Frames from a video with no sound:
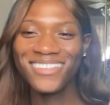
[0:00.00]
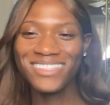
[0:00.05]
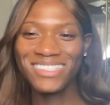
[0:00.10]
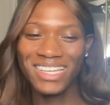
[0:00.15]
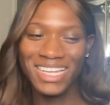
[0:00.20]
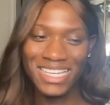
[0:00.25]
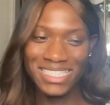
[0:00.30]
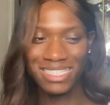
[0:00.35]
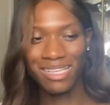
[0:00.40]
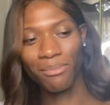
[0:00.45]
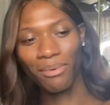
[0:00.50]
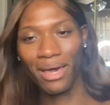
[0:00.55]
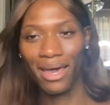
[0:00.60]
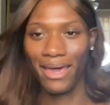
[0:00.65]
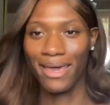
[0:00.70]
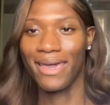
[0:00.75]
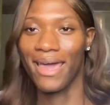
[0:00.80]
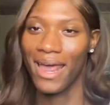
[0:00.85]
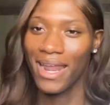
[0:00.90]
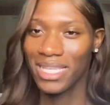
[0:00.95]
so let's talk about how
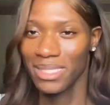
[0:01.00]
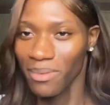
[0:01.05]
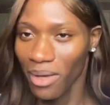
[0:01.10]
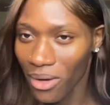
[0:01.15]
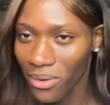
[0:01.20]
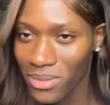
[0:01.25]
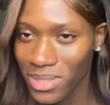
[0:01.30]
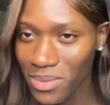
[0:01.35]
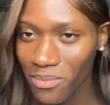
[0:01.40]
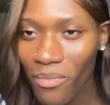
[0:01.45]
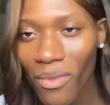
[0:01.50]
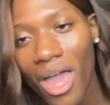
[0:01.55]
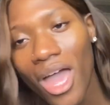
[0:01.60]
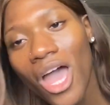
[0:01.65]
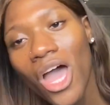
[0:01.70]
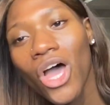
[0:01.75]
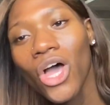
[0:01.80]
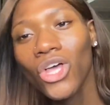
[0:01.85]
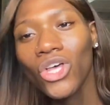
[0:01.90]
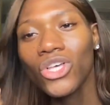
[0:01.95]
he got exposed.
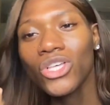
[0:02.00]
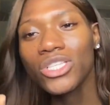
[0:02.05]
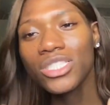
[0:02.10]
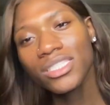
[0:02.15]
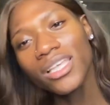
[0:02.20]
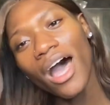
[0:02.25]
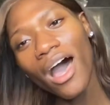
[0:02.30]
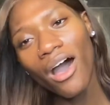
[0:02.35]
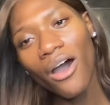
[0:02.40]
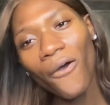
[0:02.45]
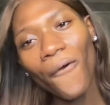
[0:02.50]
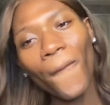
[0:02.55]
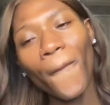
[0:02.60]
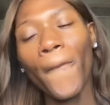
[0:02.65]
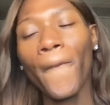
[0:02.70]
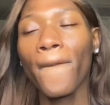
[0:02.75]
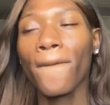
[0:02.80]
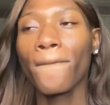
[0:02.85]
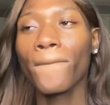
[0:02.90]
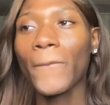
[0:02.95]
So
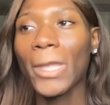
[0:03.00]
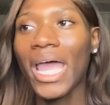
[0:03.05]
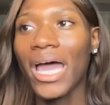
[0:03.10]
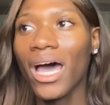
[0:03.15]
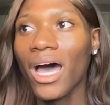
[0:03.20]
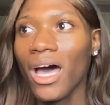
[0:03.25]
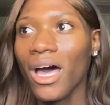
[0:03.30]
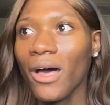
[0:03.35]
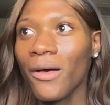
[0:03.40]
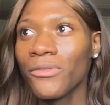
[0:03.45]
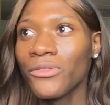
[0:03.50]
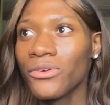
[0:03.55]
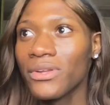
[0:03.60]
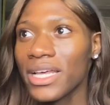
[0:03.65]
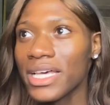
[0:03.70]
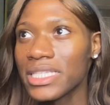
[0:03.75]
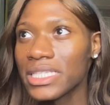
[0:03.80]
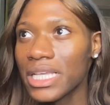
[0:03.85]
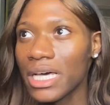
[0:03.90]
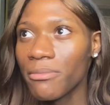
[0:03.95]
uh, during
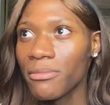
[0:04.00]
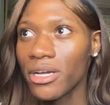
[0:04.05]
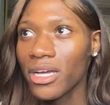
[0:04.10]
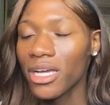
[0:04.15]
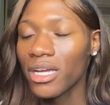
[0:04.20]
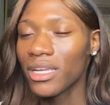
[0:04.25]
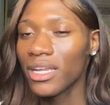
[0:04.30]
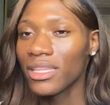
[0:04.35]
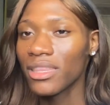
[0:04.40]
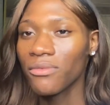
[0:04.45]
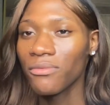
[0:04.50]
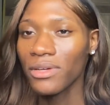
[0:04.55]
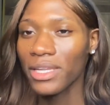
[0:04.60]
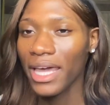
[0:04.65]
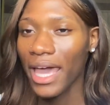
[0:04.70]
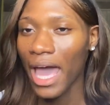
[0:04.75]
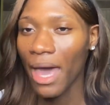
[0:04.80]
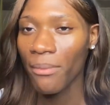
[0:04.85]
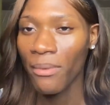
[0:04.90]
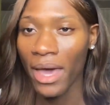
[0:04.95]
that summer, nothing really
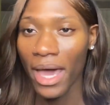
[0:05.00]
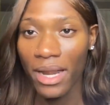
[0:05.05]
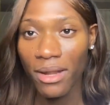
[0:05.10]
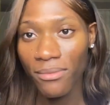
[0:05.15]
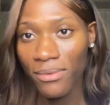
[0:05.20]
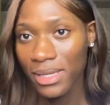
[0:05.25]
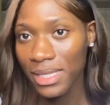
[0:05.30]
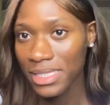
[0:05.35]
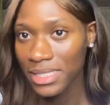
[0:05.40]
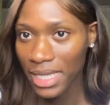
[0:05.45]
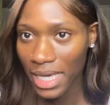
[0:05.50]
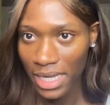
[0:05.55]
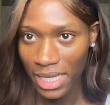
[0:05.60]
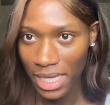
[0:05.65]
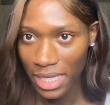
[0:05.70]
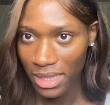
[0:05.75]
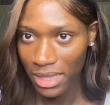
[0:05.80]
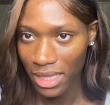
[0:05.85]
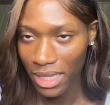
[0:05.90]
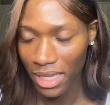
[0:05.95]
happened. I didn't really say
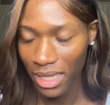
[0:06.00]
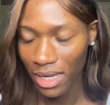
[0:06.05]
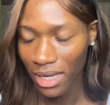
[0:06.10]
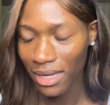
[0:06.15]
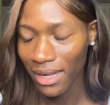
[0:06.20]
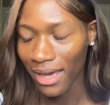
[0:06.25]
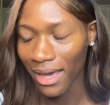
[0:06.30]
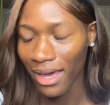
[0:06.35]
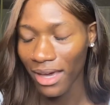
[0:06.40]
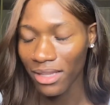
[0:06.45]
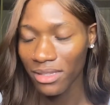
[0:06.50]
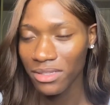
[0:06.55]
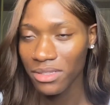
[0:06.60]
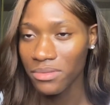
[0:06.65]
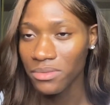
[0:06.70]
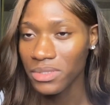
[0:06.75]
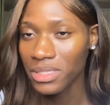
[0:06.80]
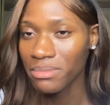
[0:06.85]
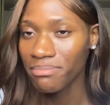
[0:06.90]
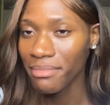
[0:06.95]
nothing. Now,
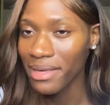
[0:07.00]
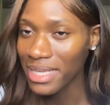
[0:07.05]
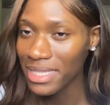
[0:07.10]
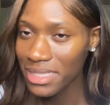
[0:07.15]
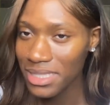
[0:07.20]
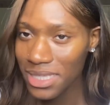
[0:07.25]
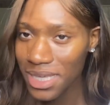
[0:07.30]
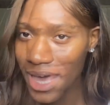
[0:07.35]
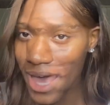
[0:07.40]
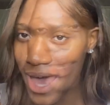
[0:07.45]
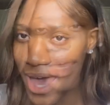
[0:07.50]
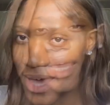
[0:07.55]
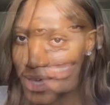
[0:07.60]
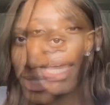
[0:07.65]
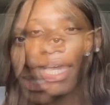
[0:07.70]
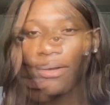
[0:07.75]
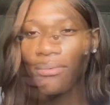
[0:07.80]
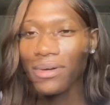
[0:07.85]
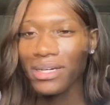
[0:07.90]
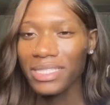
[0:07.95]
these messy ass,
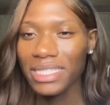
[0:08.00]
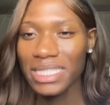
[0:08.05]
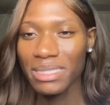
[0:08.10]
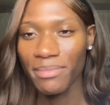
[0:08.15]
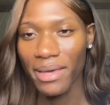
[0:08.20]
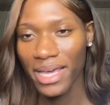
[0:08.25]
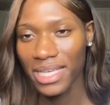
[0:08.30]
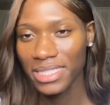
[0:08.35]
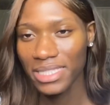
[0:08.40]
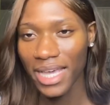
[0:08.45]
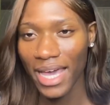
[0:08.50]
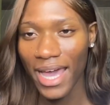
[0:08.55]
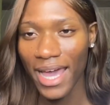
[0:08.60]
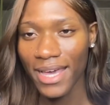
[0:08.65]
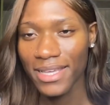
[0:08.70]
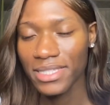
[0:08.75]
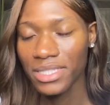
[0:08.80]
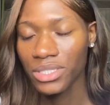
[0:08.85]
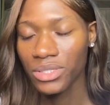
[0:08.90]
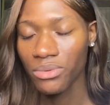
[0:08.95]
it was these messy
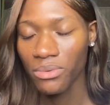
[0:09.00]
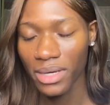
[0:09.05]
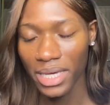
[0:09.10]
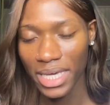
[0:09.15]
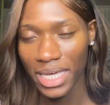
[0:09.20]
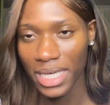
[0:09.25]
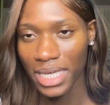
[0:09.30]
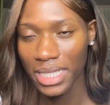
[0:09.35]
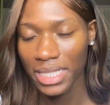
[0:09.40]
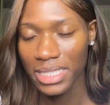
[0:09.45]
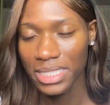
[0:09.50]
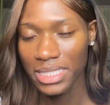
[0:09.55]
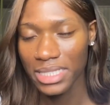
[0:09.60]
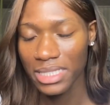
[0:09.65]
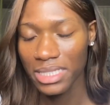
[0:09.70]
ass twins.